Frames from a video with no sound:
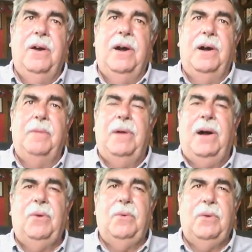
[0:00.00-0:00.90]

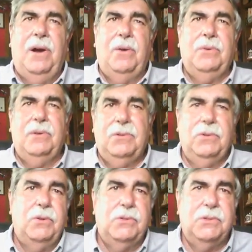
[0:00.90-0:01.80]
How do
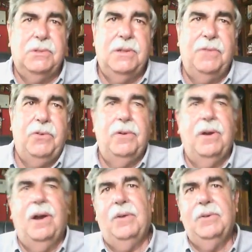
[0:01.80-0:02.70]
those differ?
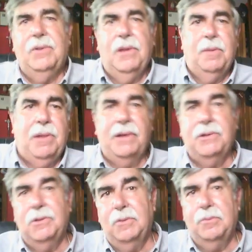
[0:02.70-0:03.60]
How do they apply
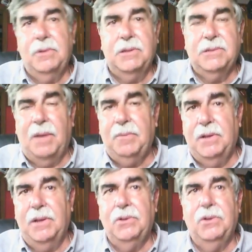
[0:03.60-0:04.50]
to the example
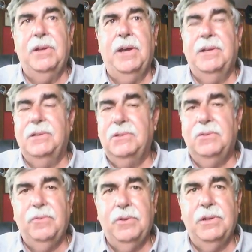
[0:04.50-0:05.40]
that you're looking at? It's
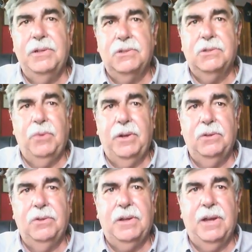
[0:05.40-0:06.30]
really just a way to
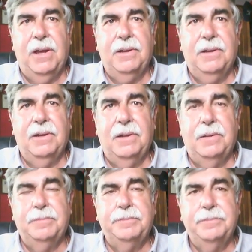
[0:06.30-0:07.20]
look at
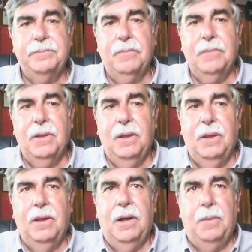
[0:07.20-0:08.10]

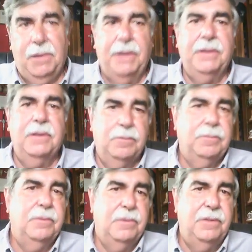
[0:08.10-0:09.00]
applying
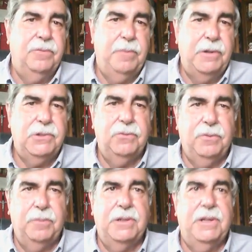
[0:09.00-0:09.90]
the information
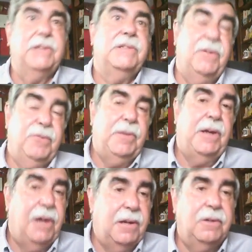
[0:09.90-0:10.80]
from the text and from
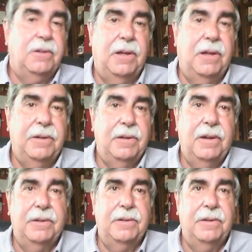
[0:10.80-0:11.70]
that article
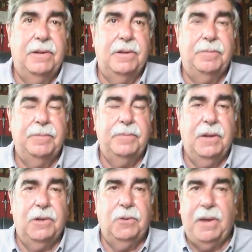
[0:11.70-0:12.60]
on
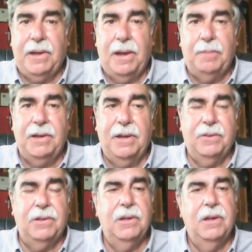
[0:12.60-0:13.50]
Utterback Abernathy.